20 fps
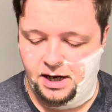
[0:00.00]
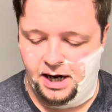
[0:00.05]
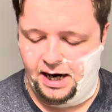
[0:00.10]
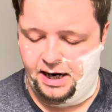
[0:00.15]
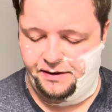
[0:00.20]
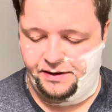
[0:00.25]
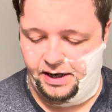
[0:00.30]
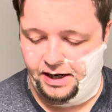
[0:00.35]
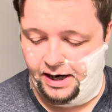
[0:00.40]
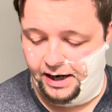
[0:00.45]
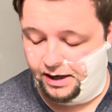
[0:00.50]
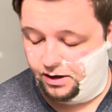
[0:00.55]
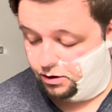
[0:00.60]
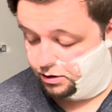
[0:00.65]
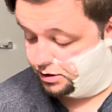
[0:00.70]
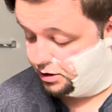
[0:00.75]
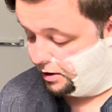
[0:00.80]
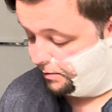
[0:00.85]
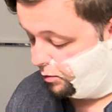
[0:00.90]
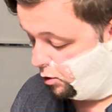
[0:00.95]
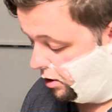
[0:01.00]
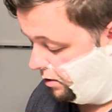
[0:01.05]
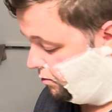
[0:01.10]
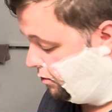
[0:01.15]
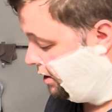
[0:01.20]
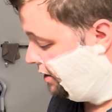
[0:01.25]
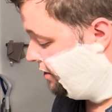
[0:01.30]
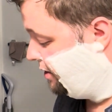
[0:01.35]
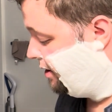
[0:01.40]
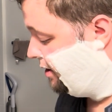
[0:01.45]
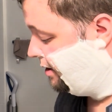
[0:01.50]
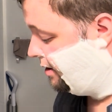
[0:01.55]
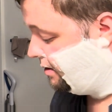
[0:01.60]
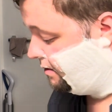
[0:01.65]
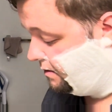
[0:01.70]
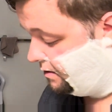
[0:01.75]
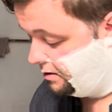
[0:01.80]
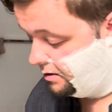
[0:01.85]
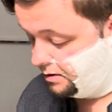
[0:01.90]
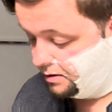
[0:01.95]
and then I got to the point where the
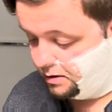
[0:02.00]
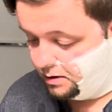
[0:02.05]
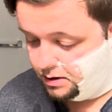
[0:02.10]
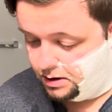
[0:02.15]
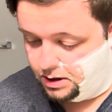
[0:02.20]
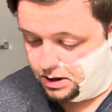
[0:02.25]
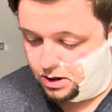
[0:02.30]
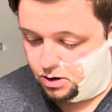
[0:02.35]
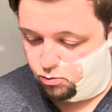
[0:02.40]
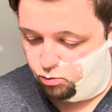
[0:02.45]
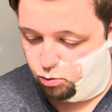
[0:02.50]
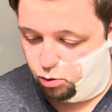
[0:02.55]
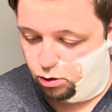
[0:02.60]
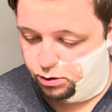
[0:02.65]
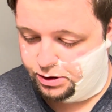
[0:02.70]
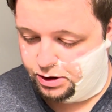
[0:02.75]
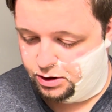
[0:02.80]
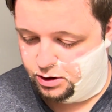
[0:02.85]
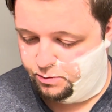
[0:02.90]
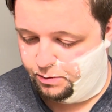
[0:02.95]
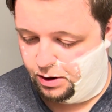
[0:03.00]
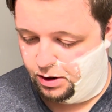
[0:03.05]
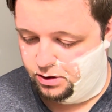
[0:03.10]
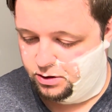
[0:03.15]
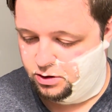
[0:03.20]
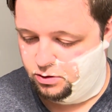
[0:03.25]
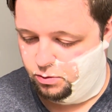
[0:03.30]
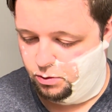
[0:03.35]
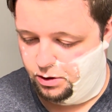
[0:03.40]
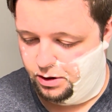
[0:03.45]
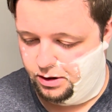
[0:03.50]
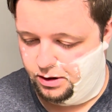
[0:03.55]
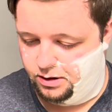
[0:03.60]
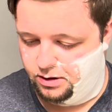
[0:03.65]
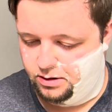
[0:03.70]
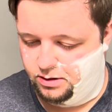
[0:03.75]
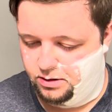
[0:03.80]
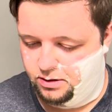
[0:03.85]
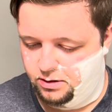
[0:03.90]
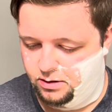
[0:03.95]
water spots were
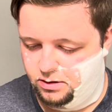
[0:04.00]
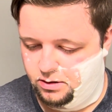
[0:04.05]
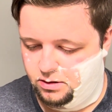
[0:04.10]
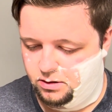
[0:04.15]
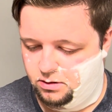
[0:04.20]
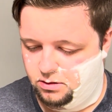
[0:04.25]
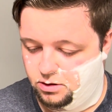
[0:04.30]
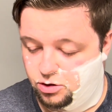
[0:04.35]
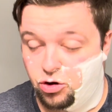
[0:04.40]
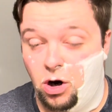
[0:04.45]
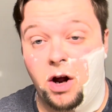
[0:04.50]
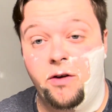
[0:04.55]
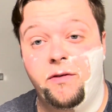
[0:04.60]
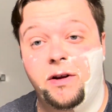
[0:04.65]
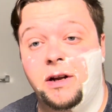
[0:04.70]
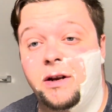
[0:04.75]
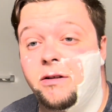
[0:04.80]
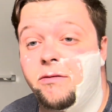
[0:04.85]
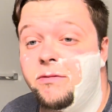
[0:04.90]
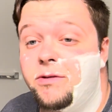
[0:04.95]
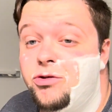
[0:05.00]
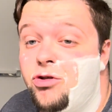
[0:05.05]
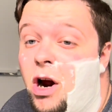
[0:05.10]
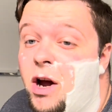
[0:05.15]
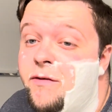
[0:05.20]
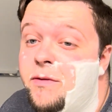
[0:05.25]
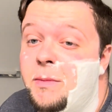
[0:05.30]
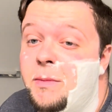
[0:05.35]
driving